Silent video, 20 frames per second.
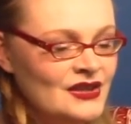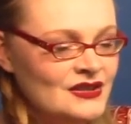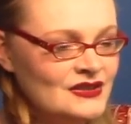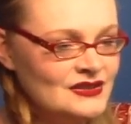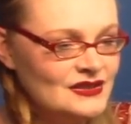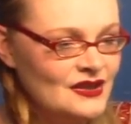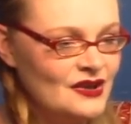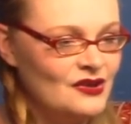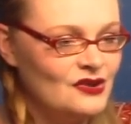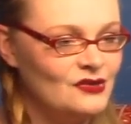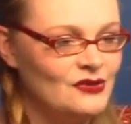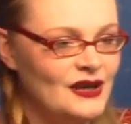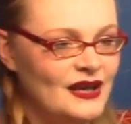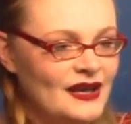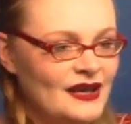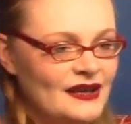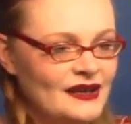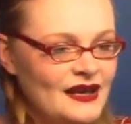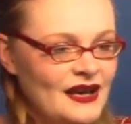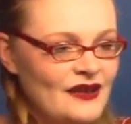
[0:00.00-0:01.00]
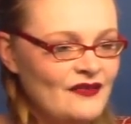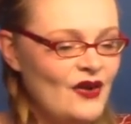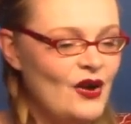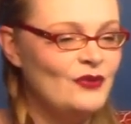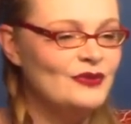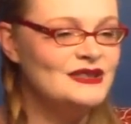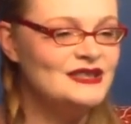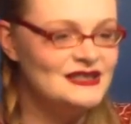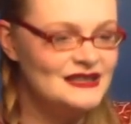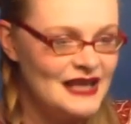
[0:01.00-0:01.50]
So I've
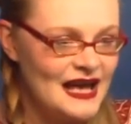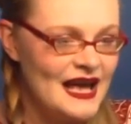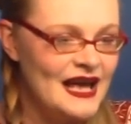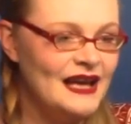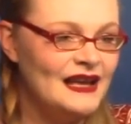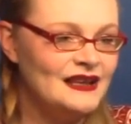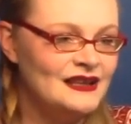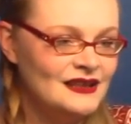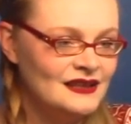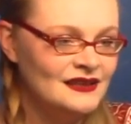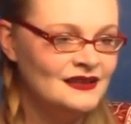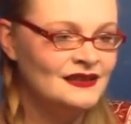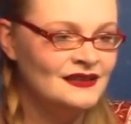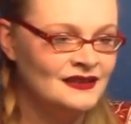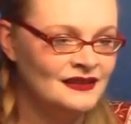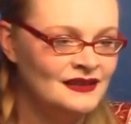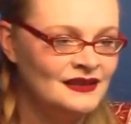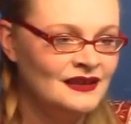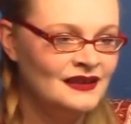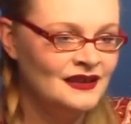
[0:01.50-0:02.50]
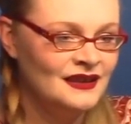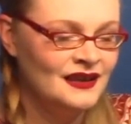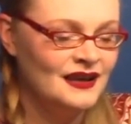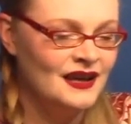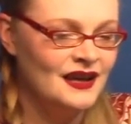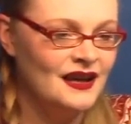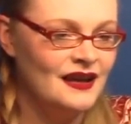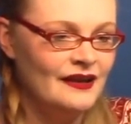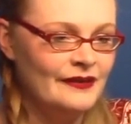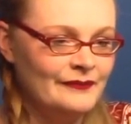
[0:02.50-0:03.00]
always said
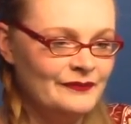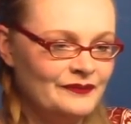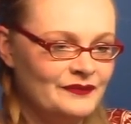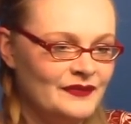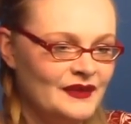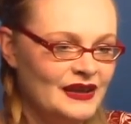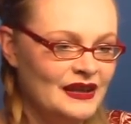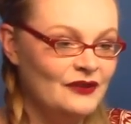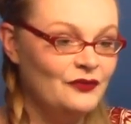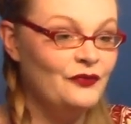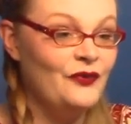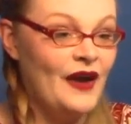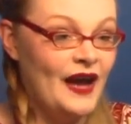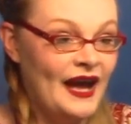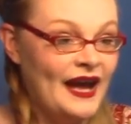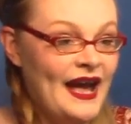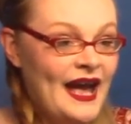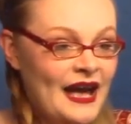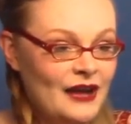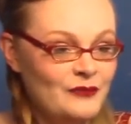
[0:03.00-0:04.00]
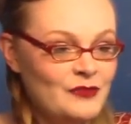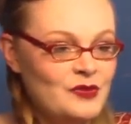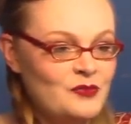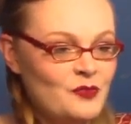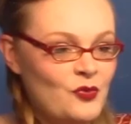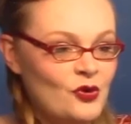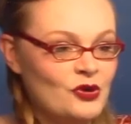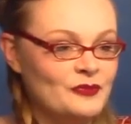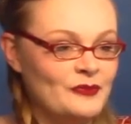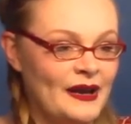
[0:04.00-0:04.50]
if I had
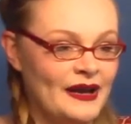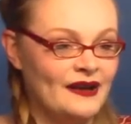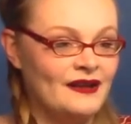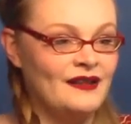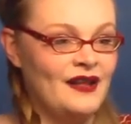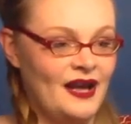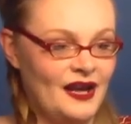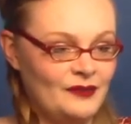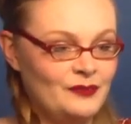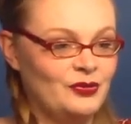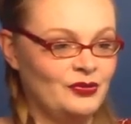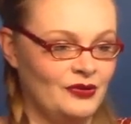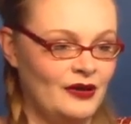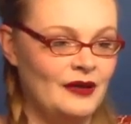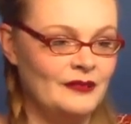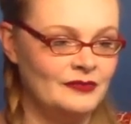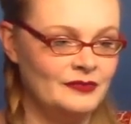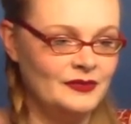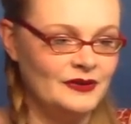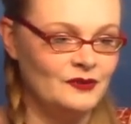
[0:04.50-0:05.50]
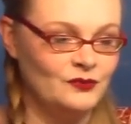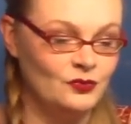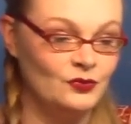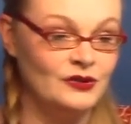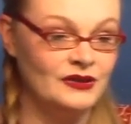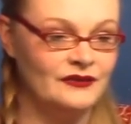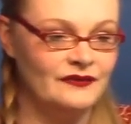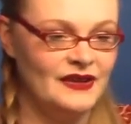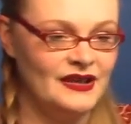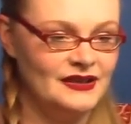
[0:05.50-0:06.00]
been born male, I probably
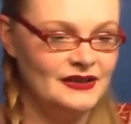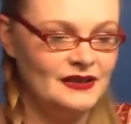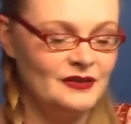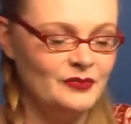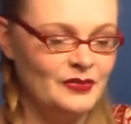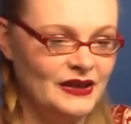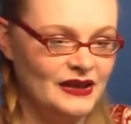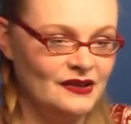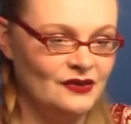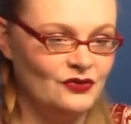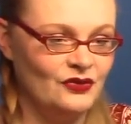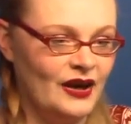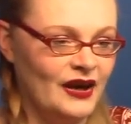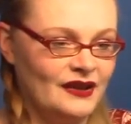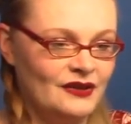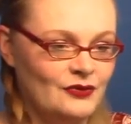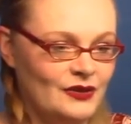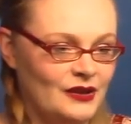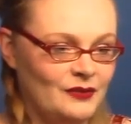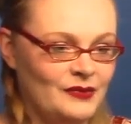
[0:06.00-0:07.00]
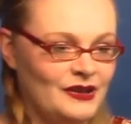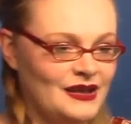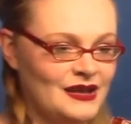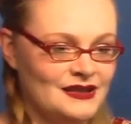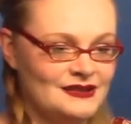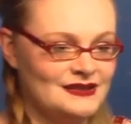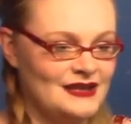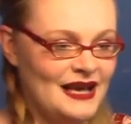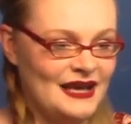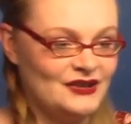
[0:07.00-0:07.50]
would have ended up being a drag queen
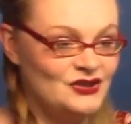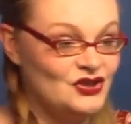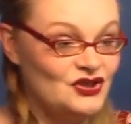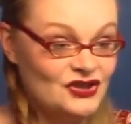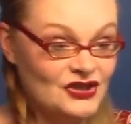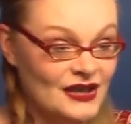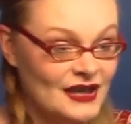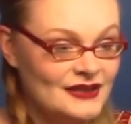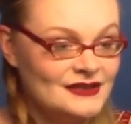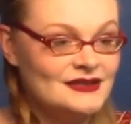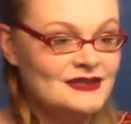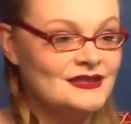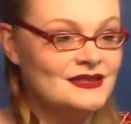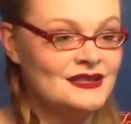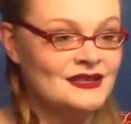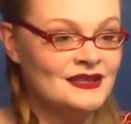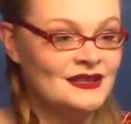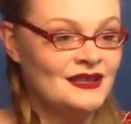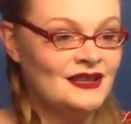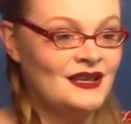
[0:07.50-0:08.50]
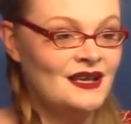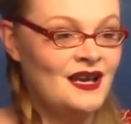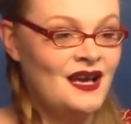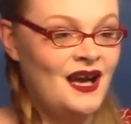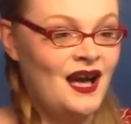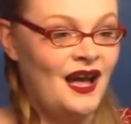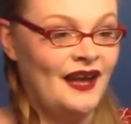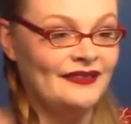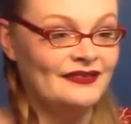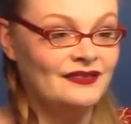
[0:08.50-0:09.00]
because I
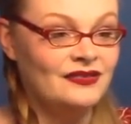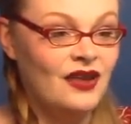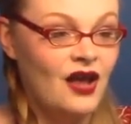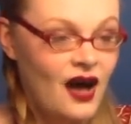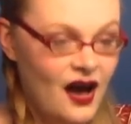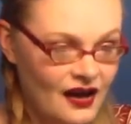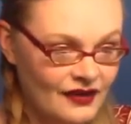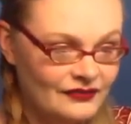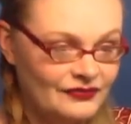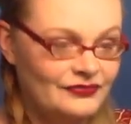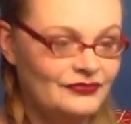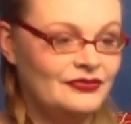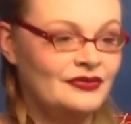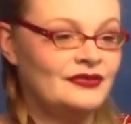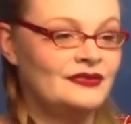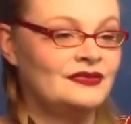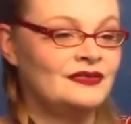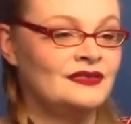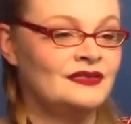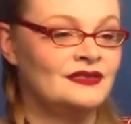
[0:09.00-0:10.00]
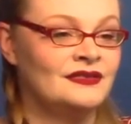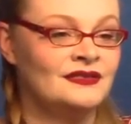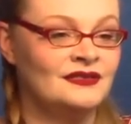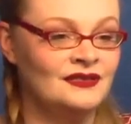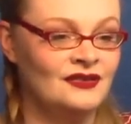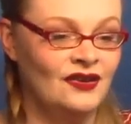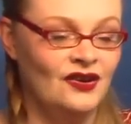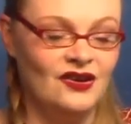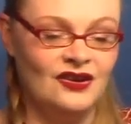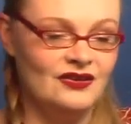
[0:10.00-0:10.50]
love
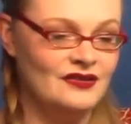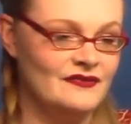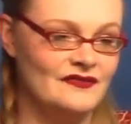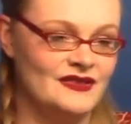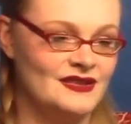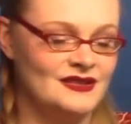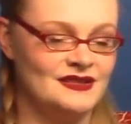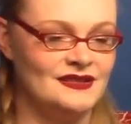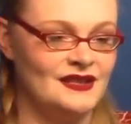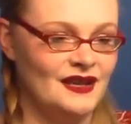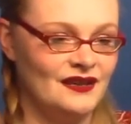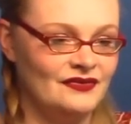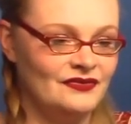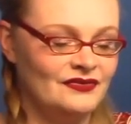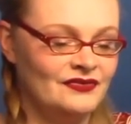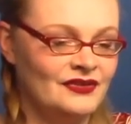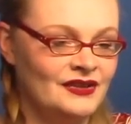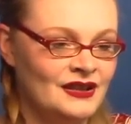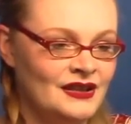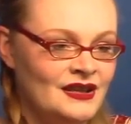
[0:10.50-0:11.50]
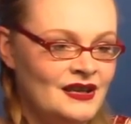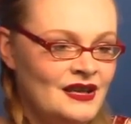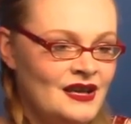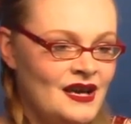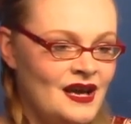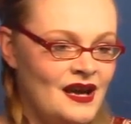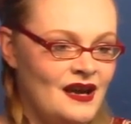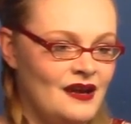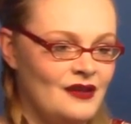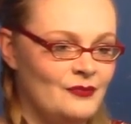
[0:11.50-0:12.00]
all of this stuff.
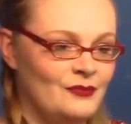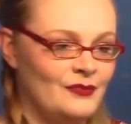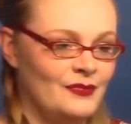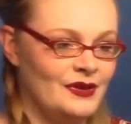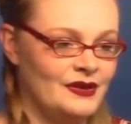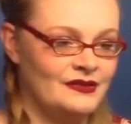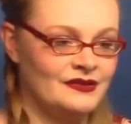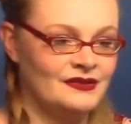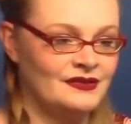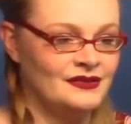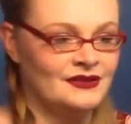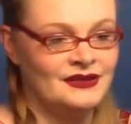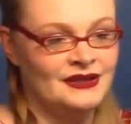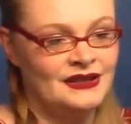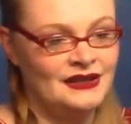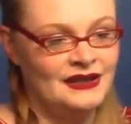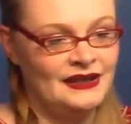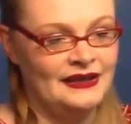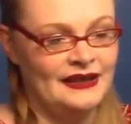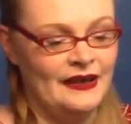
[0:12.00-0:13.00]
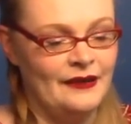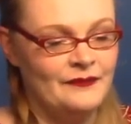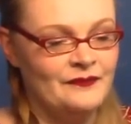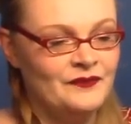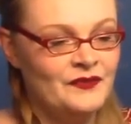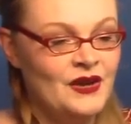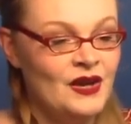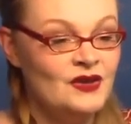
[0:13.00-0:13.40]
Yeah.